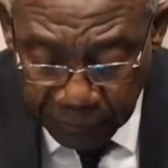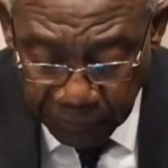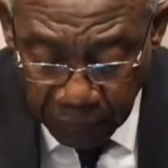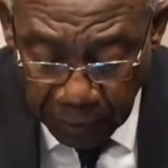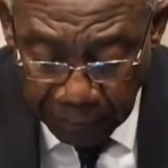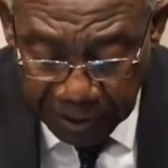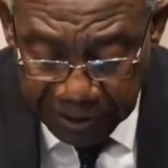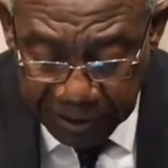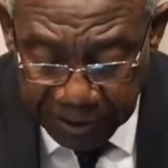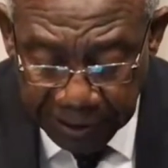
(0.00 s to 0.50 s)

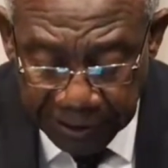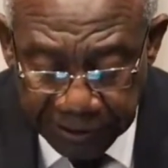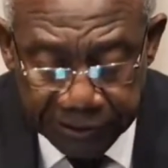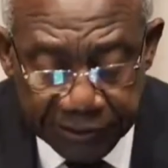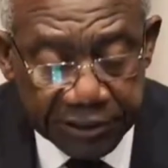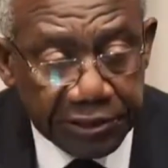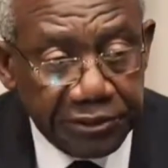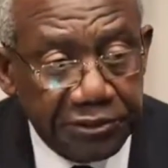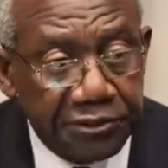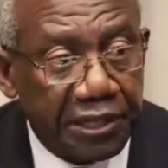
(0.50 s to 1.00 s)
former
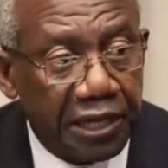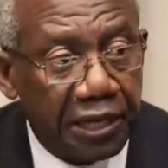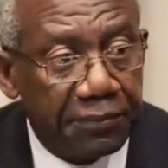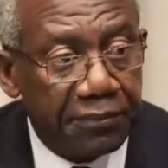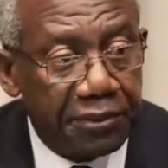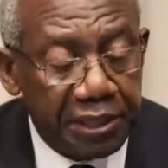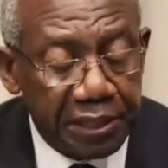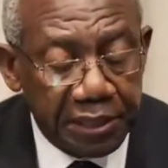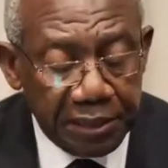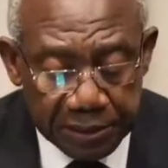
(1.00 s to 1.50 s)
Secretary to
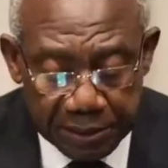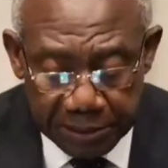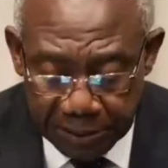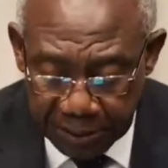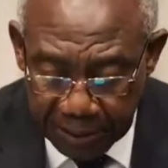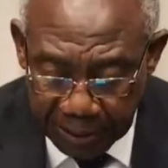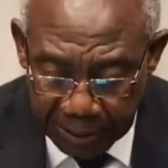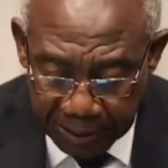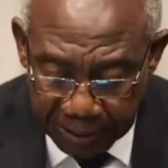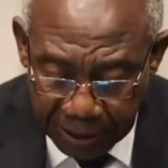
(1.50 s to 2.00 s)
Cabinet
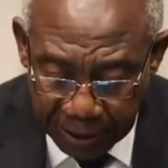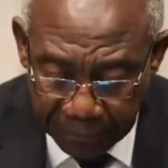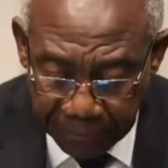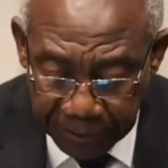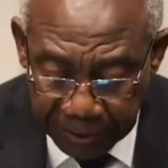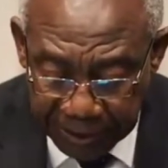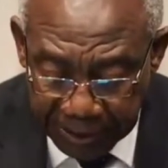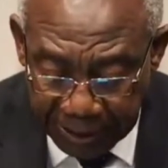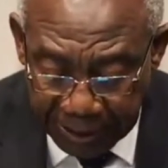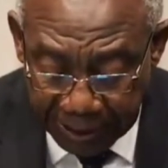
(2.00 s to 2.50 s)
and
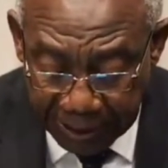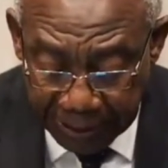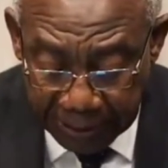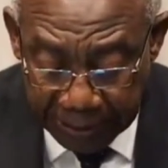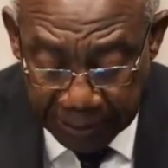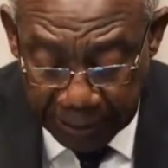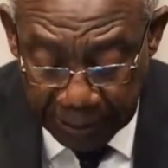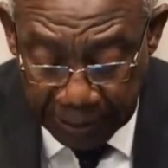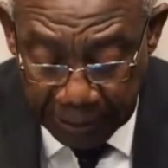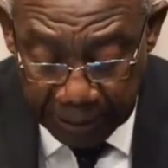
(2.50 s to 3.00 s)
Deputy
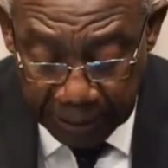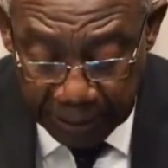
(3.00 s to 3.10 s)
Head